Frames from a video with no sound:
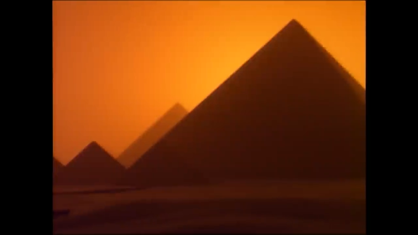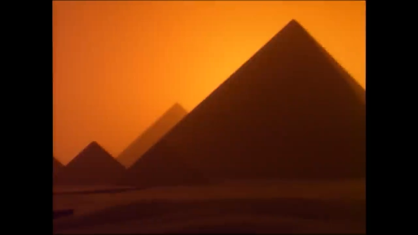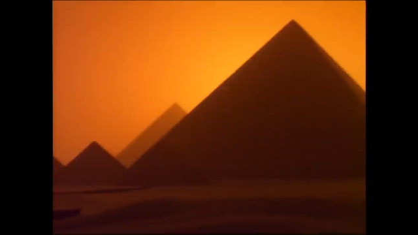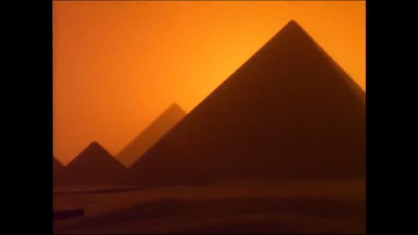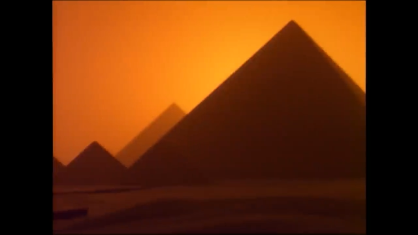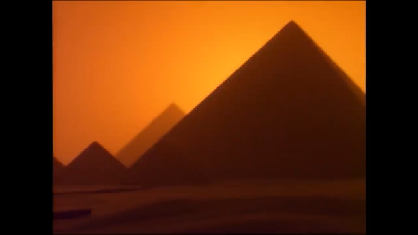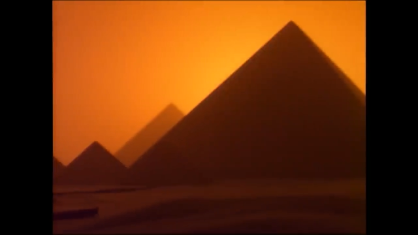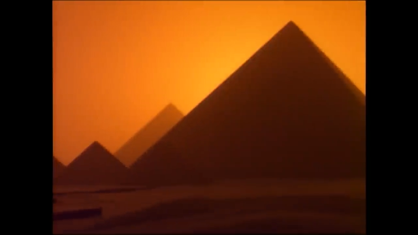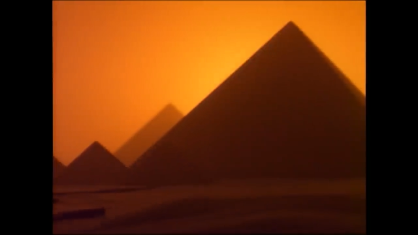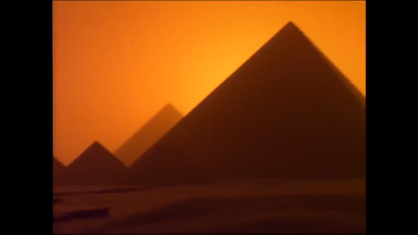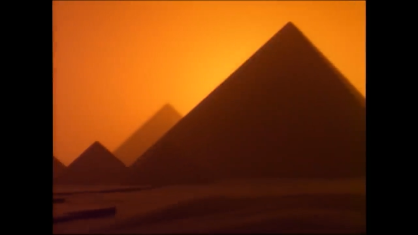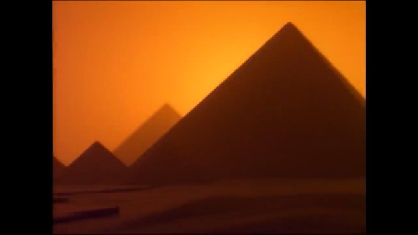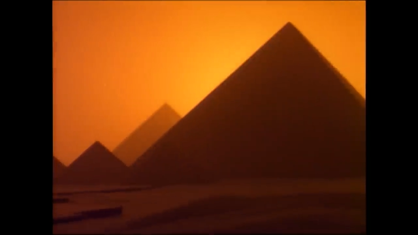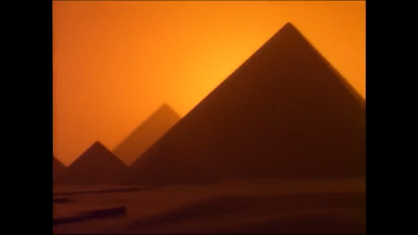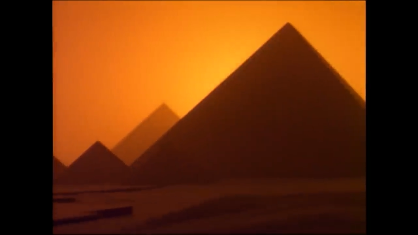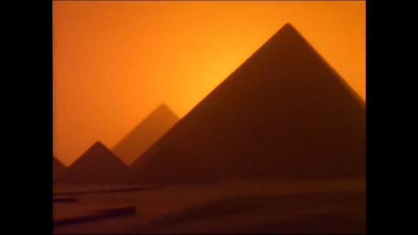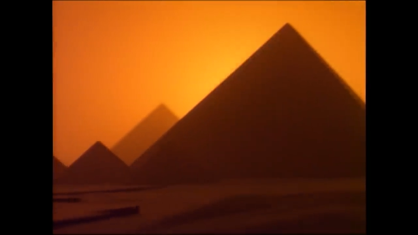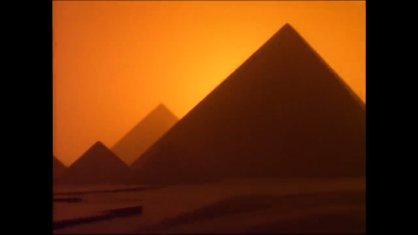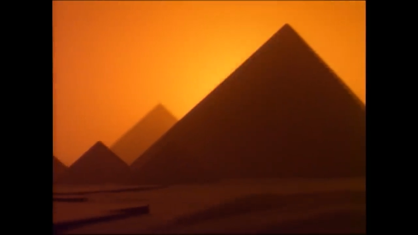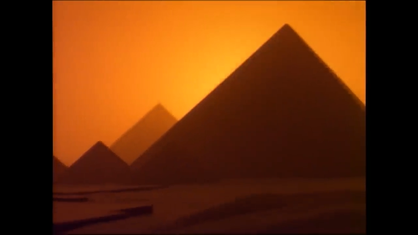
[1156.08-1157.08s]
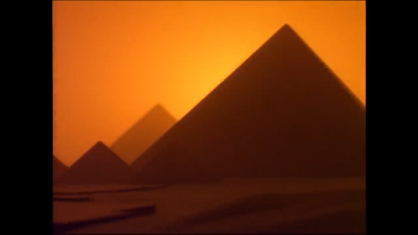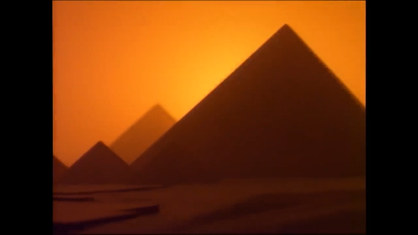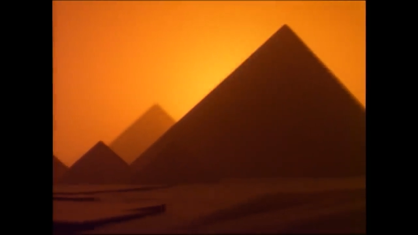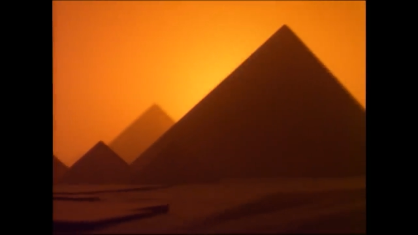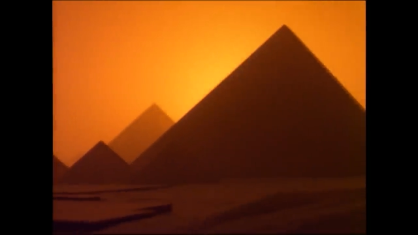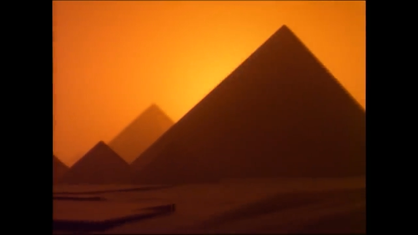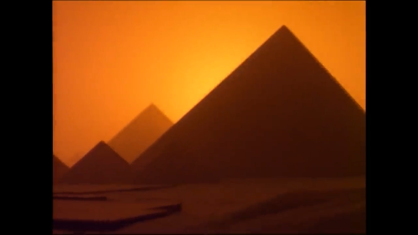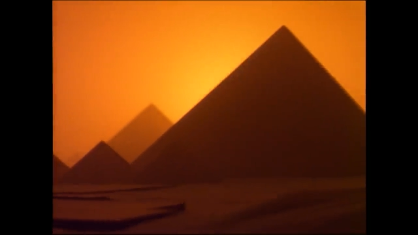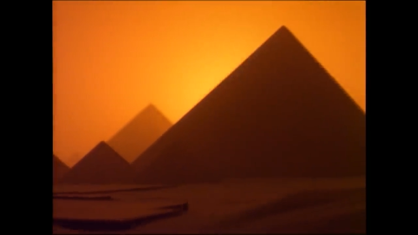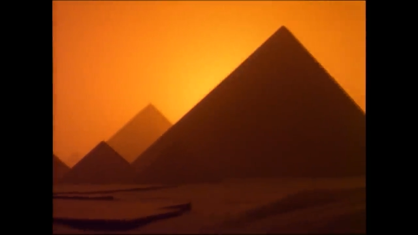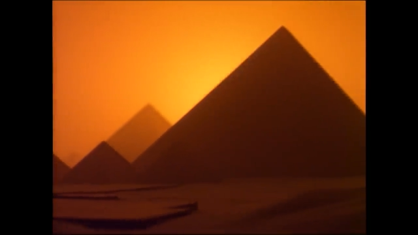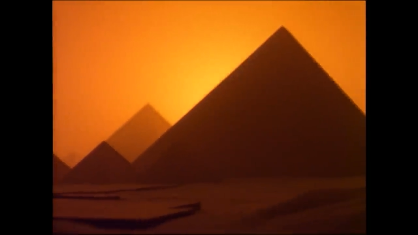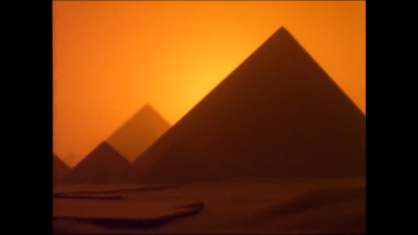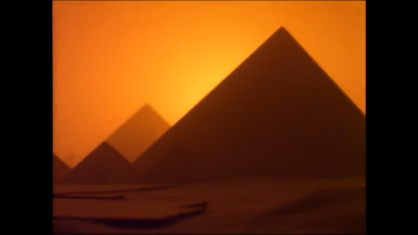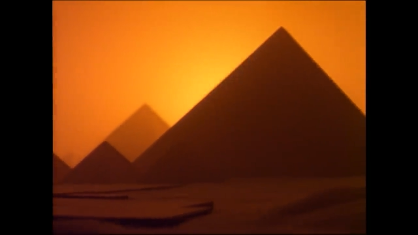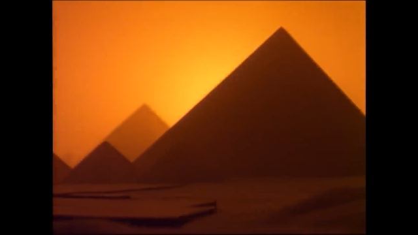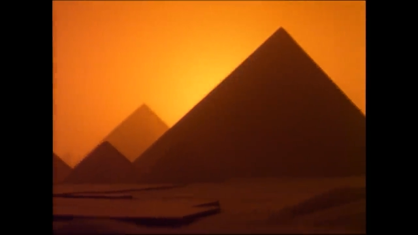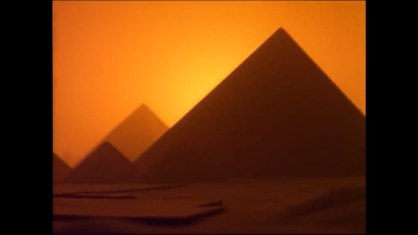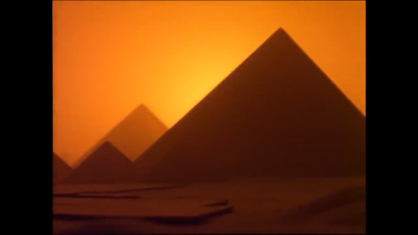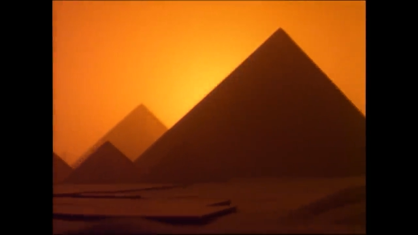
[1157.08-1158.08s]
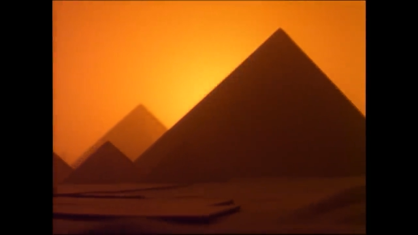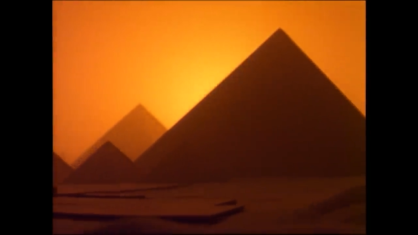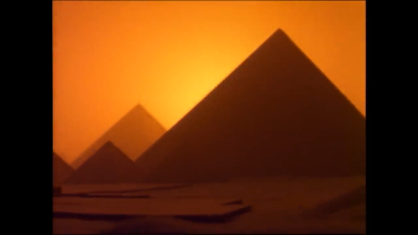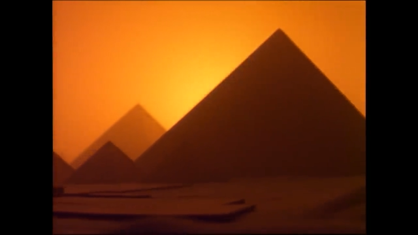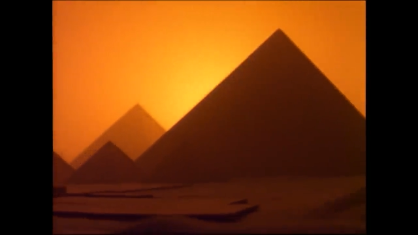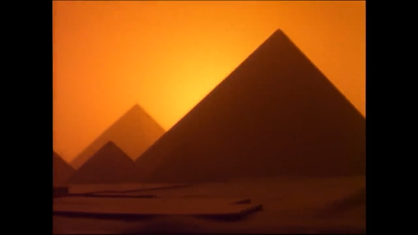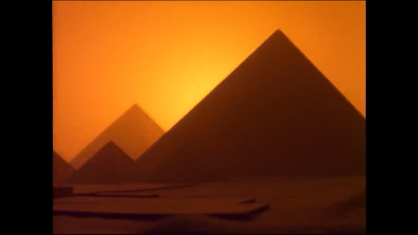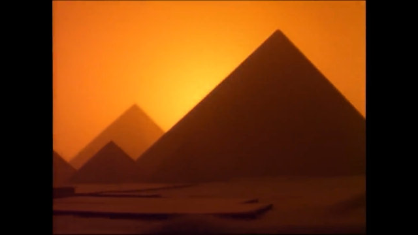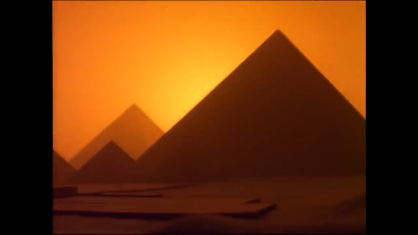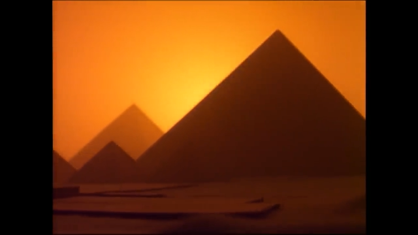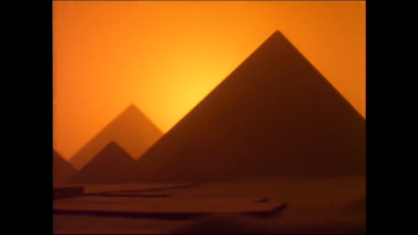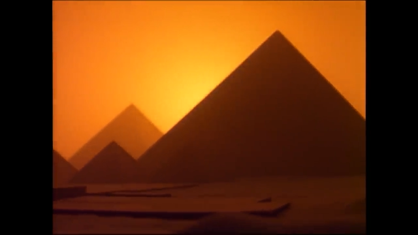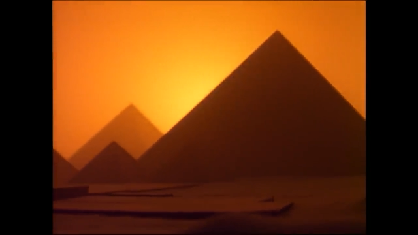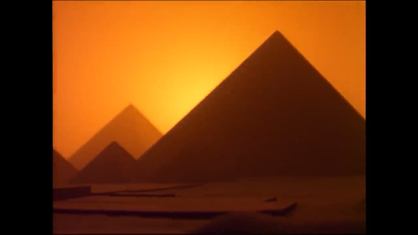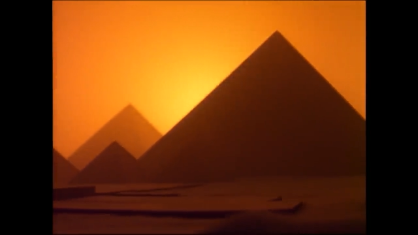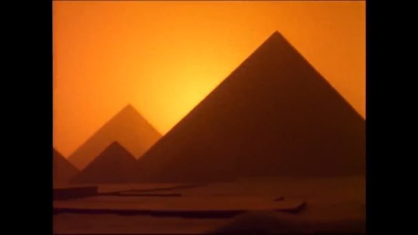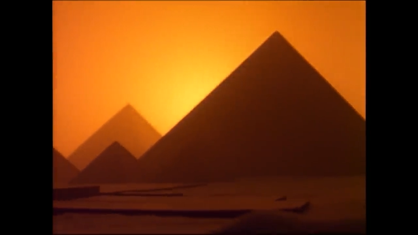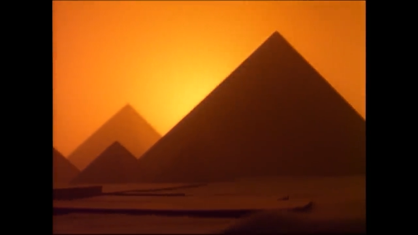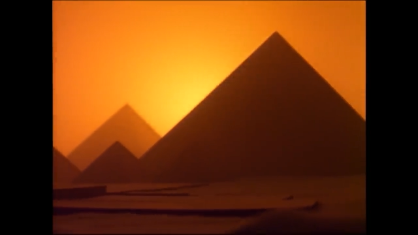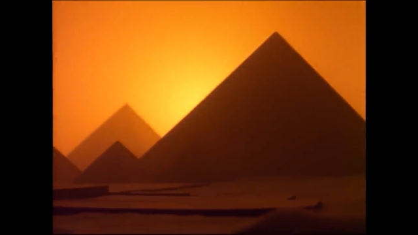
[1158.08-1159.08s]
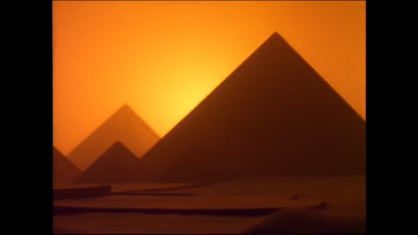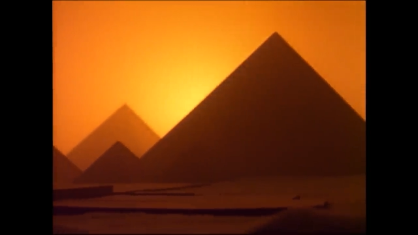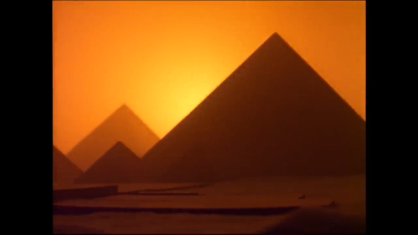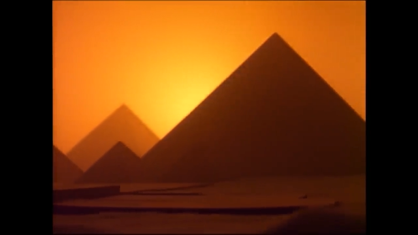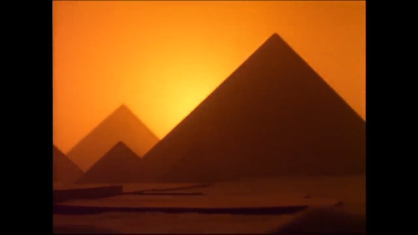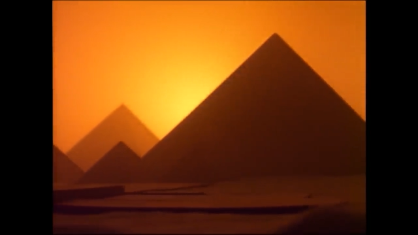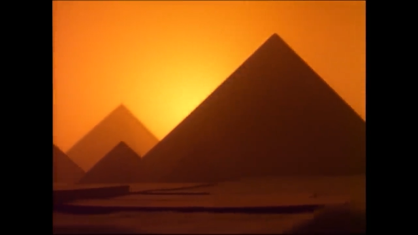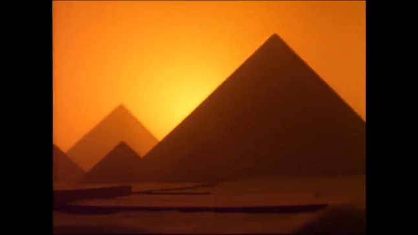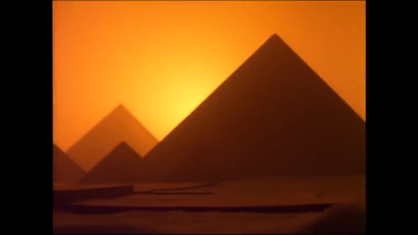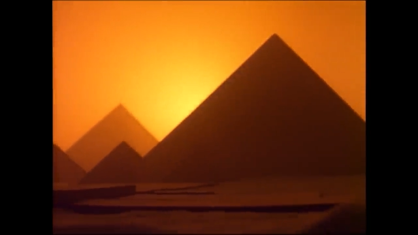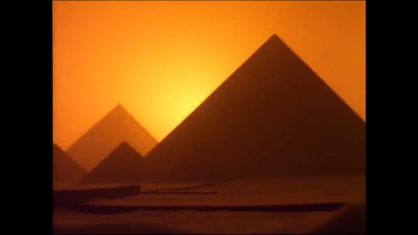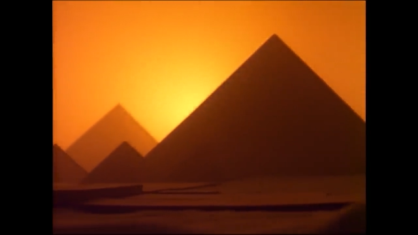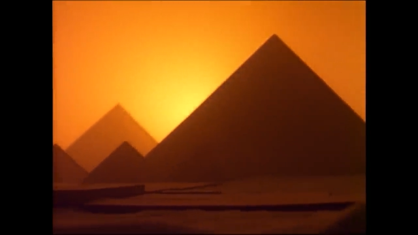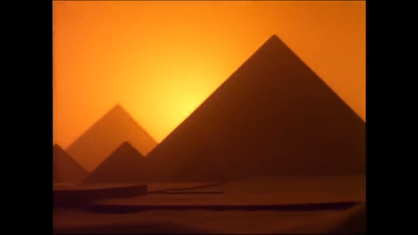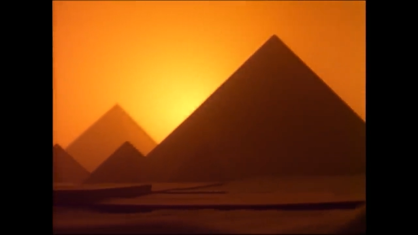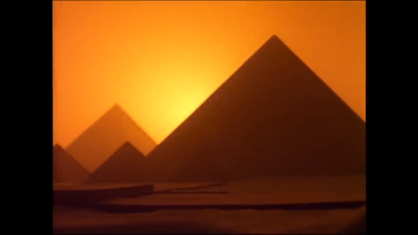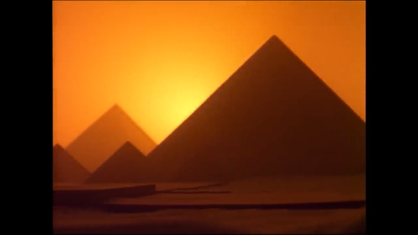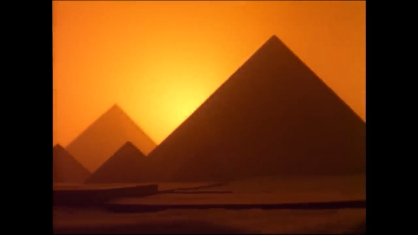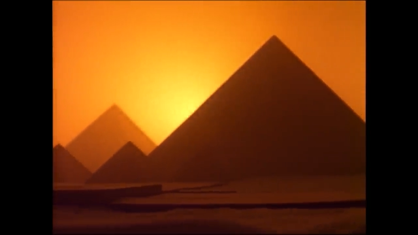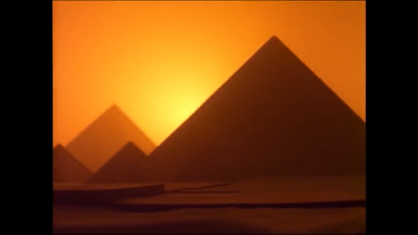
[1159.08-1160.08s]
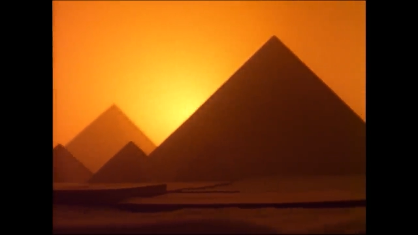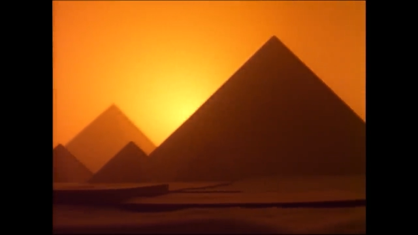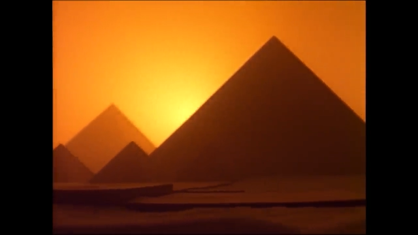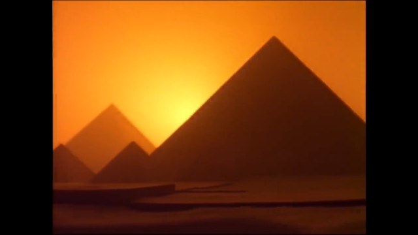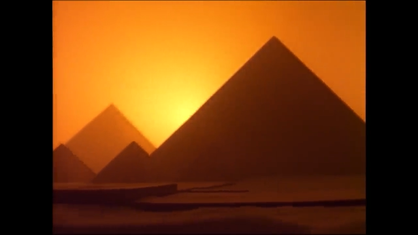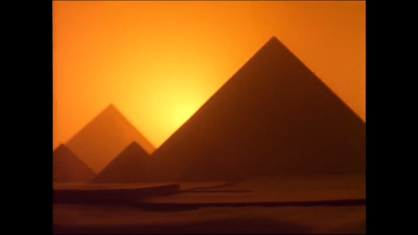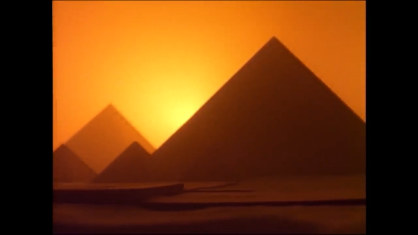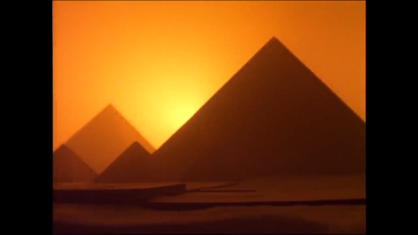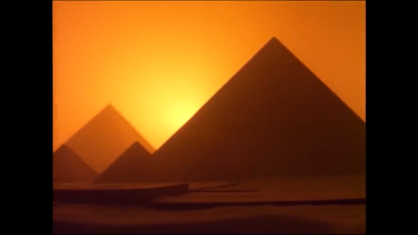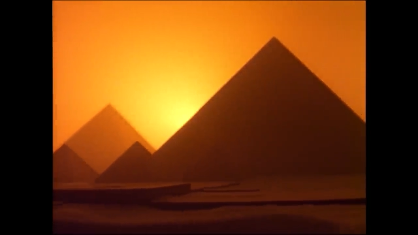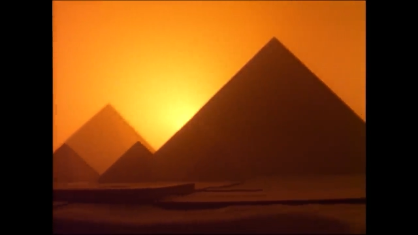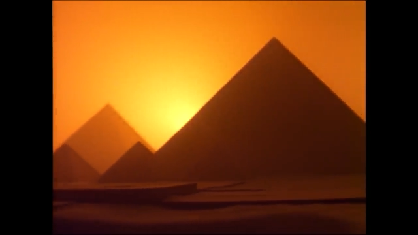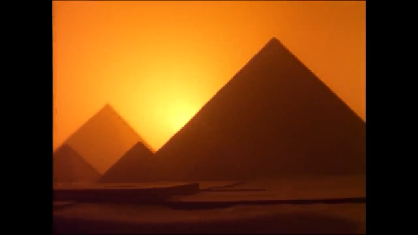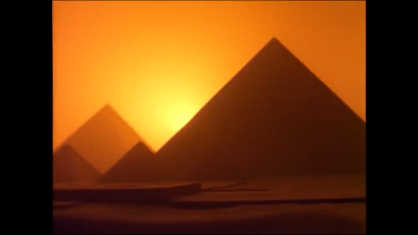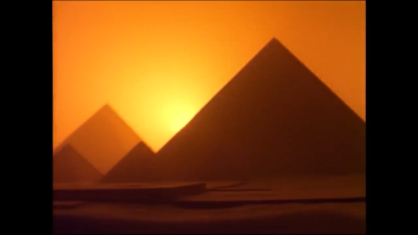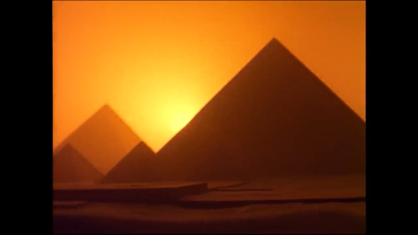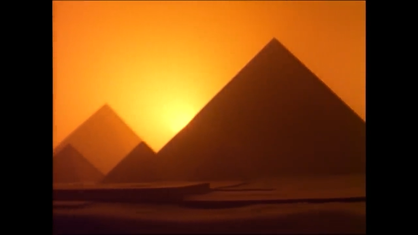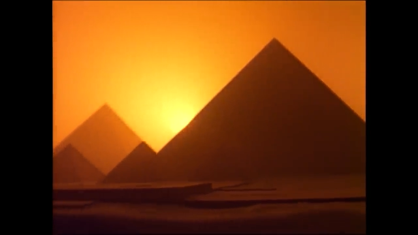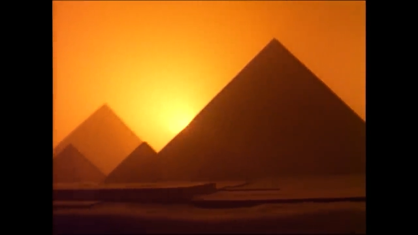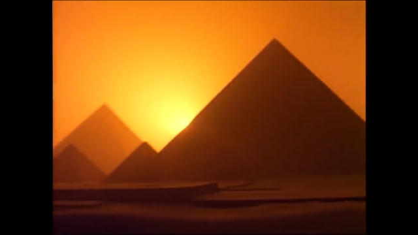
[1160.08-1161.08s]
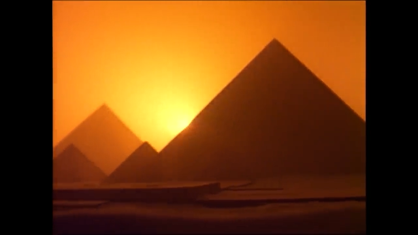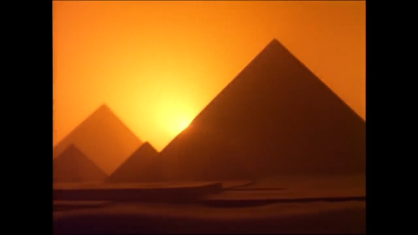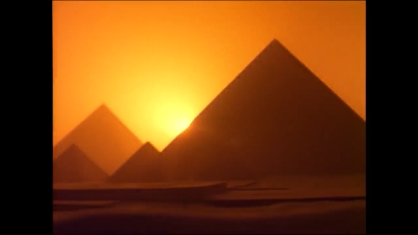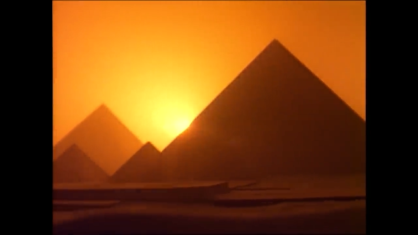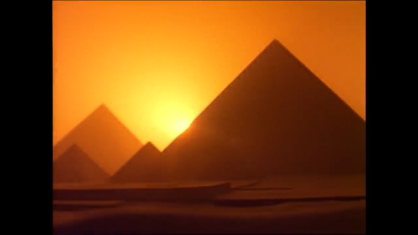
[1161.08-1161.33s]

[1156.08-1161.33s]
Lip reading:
[unreadable: no face in view]